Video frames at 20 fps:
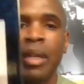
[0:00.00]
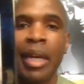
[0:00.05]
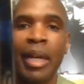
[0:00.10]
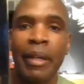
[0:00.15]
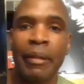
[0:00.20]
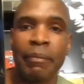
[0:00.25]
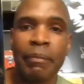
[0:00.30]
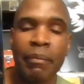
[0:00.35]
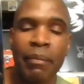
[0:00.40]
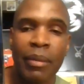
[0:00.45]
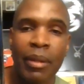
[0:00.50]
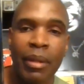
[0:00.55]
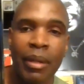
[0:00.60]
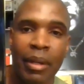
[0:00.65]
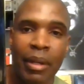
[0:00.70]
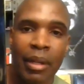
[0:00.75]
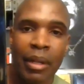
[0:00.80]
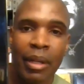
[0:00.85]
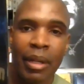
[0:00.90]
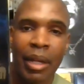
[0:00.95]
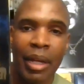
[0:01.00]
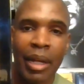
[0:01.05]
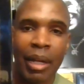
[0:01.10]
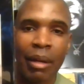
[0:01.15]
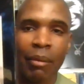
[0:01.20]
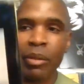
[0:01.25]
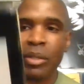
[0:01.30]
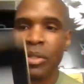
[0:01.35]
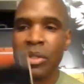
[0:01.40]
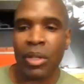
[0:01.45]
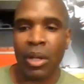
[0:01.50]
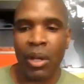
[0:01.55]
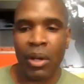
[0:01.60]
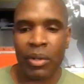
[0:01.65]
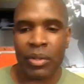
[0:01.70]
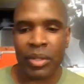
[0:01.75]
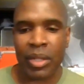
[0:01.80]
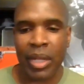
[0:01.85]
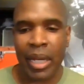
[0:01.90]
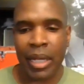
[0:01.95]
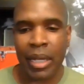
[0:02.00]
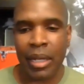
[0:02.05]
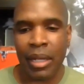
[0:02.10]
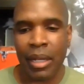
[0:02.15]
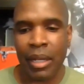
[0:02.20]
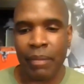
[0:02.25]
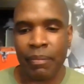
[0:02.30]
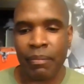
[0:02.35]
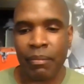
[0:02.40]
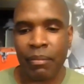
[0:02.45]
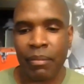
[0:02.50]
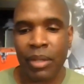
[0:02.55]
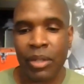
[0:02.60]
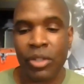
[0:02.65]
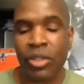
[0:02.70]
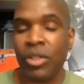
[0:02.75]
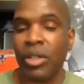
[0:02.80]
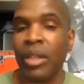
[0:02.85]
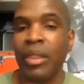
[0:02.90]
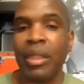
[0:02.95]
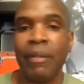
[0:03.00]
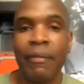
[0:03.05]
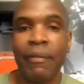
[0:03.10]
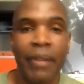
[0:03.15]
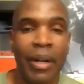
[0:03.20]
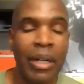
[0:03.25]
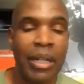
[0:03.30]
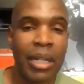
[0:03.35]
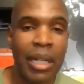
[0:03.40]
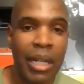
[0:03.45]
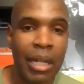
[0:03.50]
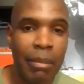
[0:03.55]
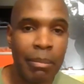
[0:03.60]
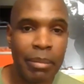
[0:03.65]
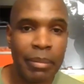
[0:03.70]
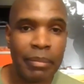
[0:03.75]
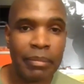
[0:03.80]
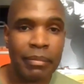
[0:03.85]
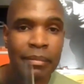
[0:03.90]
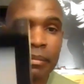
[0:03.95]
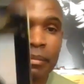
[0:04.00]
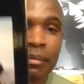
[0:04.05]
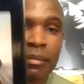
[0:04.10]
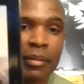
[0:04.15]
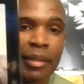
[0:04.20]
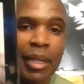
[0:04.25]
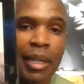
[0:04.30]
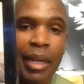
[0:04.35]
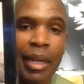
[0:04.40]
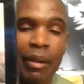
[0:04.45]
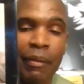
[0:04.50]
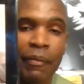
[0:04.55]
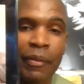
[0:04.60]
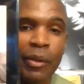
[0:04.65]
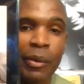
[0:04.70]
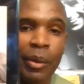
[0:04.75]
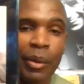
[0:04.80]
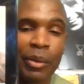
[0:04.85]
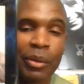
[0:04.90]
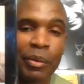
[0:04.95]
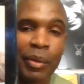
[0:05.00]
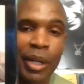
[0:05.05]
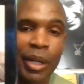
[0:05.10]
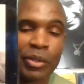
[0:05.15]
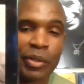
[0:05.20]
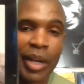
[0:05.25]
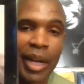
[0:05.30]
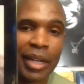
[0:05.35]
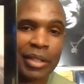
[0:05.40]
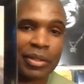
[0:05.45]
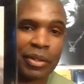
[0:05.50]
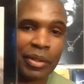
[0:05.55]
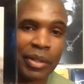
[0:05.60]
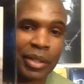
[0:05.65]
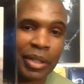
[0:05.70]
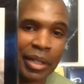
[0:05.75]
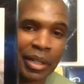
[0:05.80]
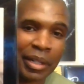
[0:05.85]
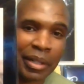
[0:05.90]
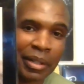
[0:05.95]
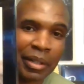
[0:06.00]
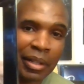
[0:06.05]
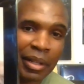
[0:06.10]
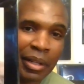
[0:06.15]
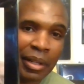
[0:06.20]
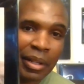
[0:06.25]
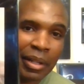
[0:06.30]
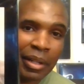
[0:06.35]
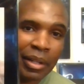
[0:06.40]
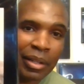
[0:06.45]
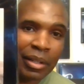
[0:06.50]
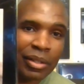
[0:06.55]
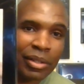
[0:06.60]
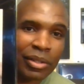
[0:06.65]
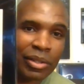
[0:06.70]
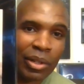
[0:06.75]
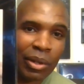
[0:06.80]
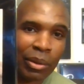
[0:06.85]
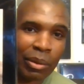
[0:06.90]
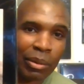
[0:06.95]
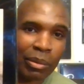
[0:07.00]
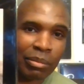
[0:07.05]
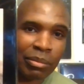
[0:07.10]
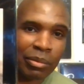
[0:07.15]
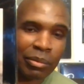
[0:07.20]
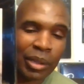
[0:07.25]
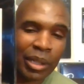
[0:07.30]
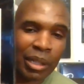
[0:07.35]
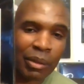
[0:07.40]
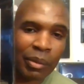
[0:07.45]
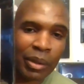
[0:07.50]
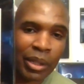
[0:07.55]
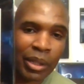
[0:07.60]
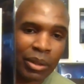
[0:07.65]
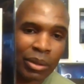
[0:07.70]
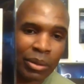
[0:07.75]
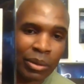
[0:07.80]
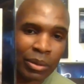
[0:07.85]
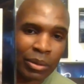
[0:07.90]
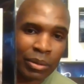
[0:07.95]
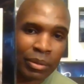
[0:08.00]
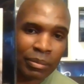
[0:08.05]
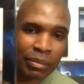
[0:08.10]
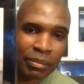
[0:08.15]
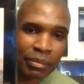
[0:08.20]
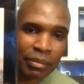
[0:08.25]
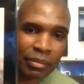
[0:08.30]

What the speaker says: Yeah. With songs like Shut the Funk Up and a few other great tracks on here. So really, really cool.